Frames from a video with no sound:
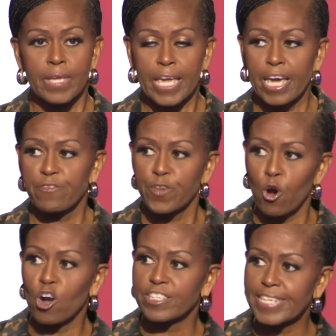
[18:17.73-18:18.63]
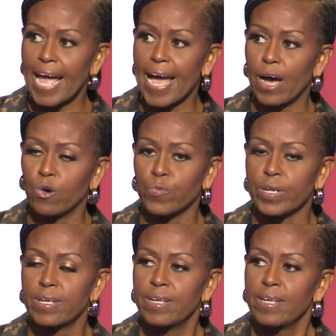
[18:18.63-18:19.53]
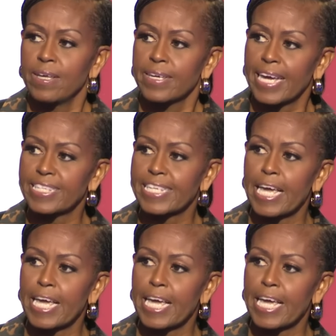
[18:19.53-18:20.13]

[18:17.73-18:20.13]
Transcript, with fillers: if your town gets